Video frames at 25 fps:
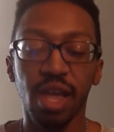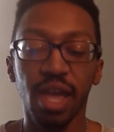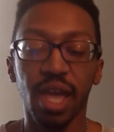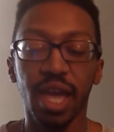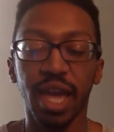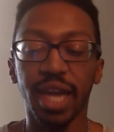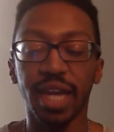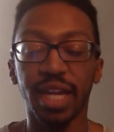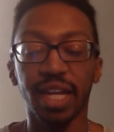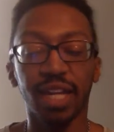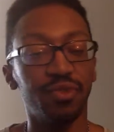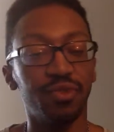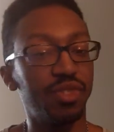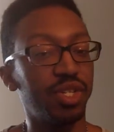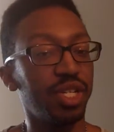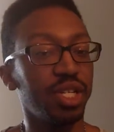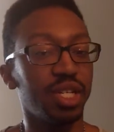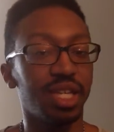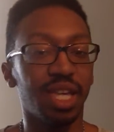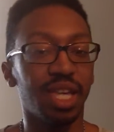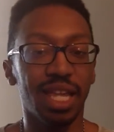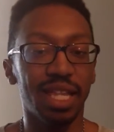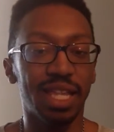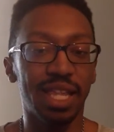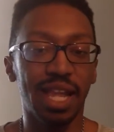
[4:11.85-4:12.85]
And if she
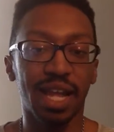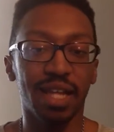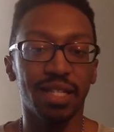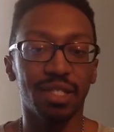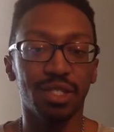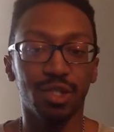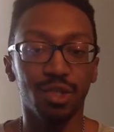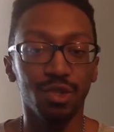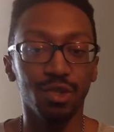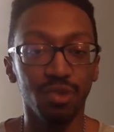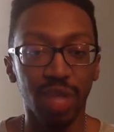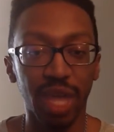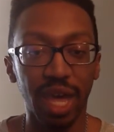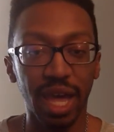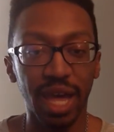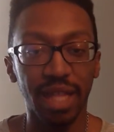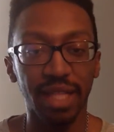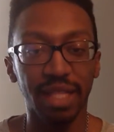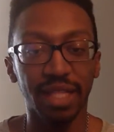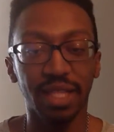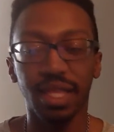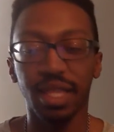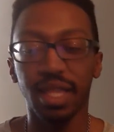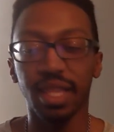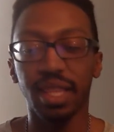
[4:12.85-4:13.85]
cannot do that,
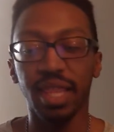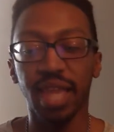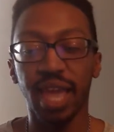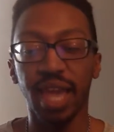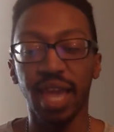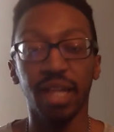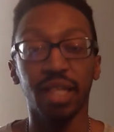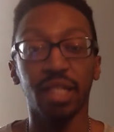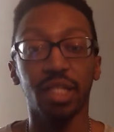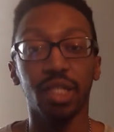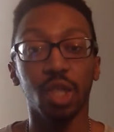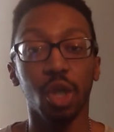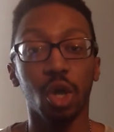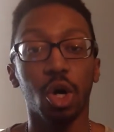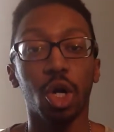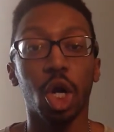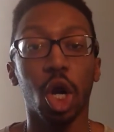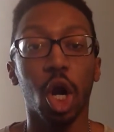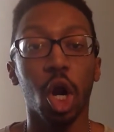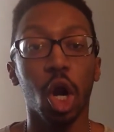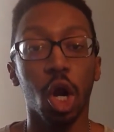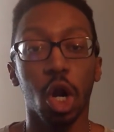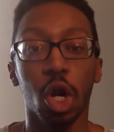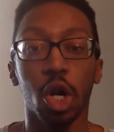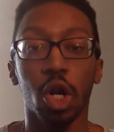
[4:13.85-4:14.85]
then that is on
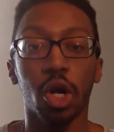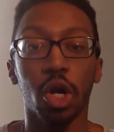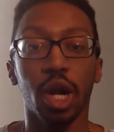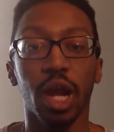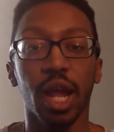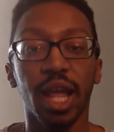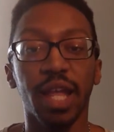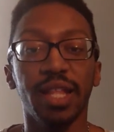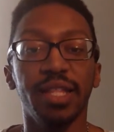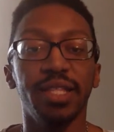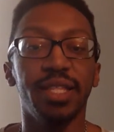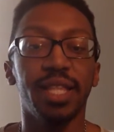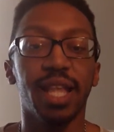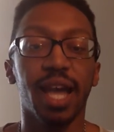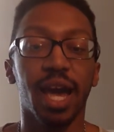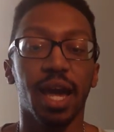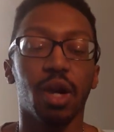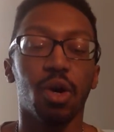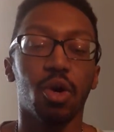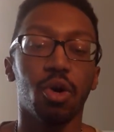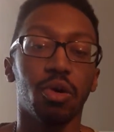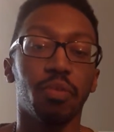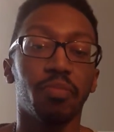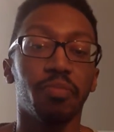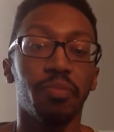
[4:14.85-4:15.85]
her and not
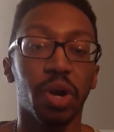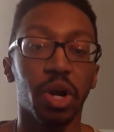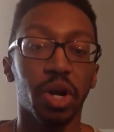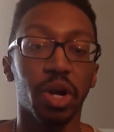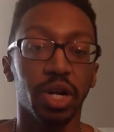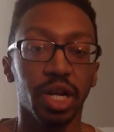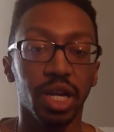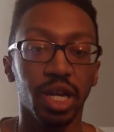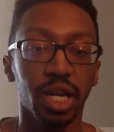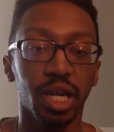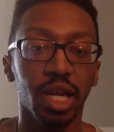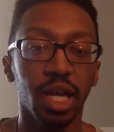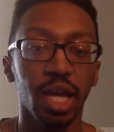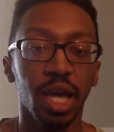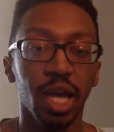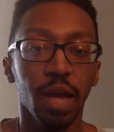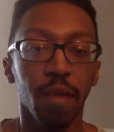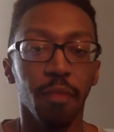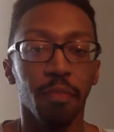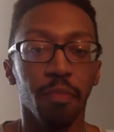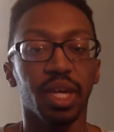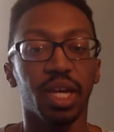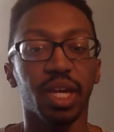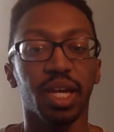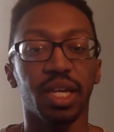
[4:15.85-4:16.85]
on Bernie.
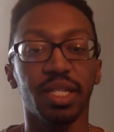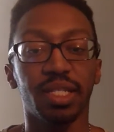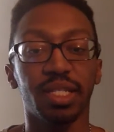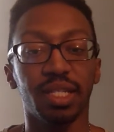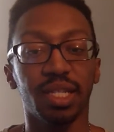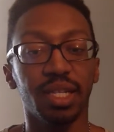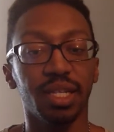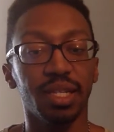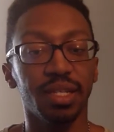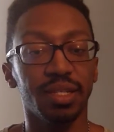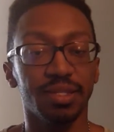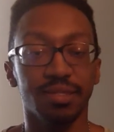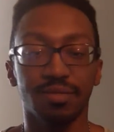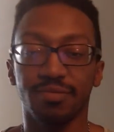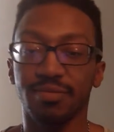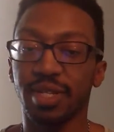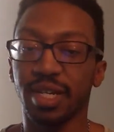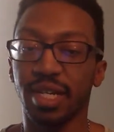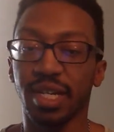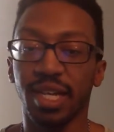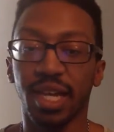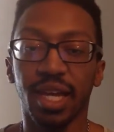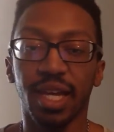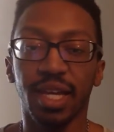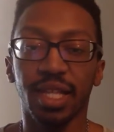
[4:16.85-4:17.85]
Because,
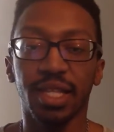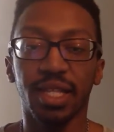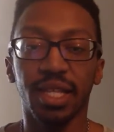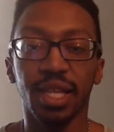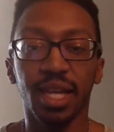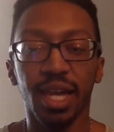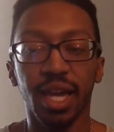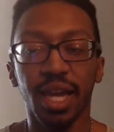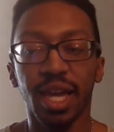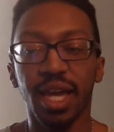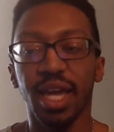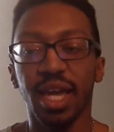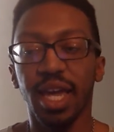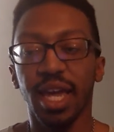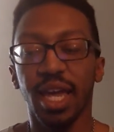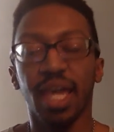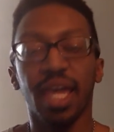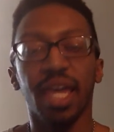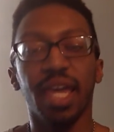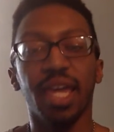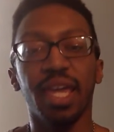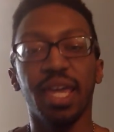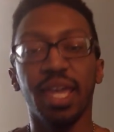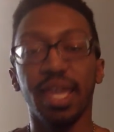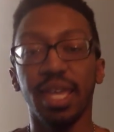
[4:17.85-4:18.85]
again,
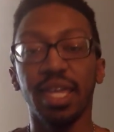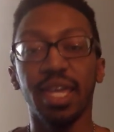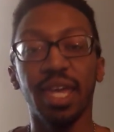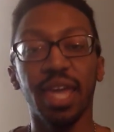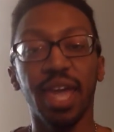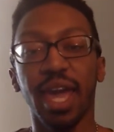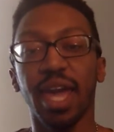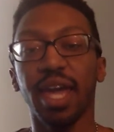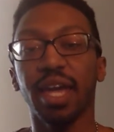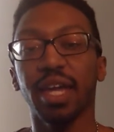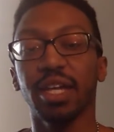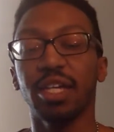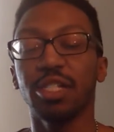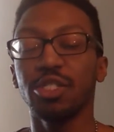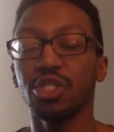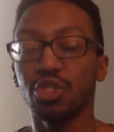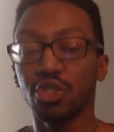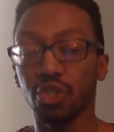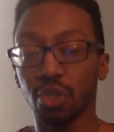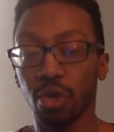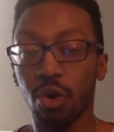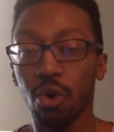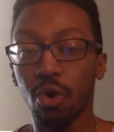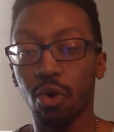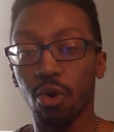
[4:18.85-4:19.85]
he can't
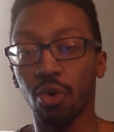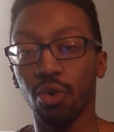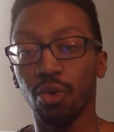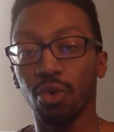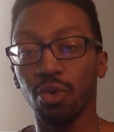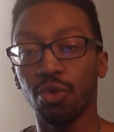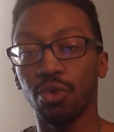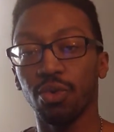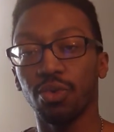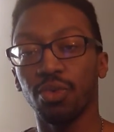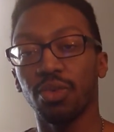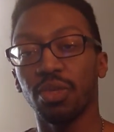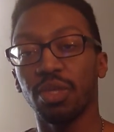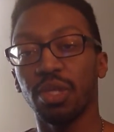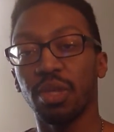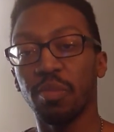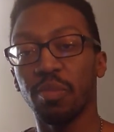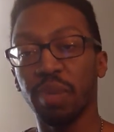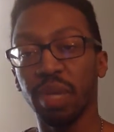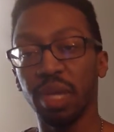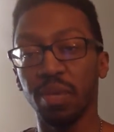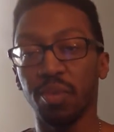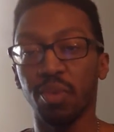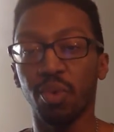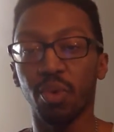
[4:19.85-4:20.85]
control the
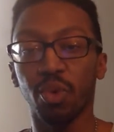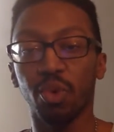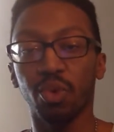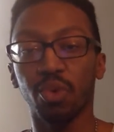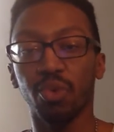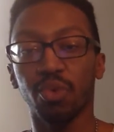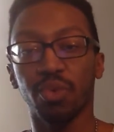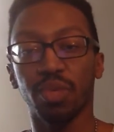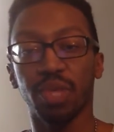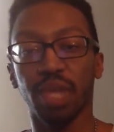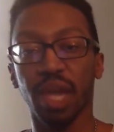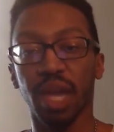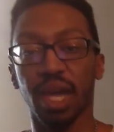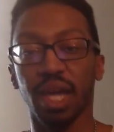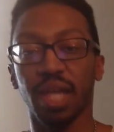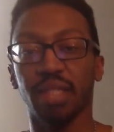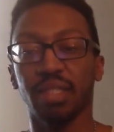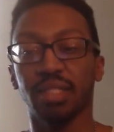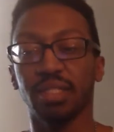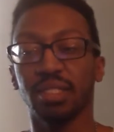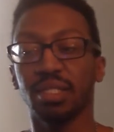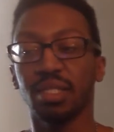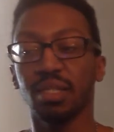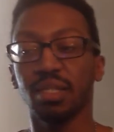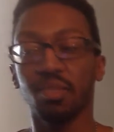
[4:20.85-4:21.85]
people that
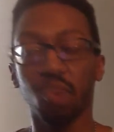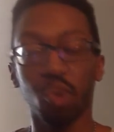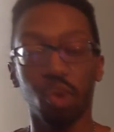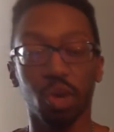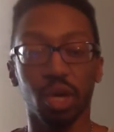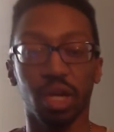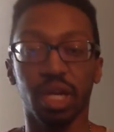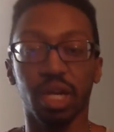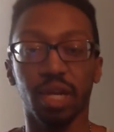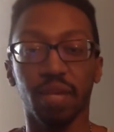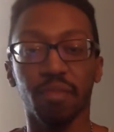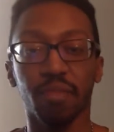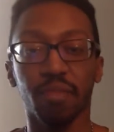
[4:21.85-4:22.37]
support him.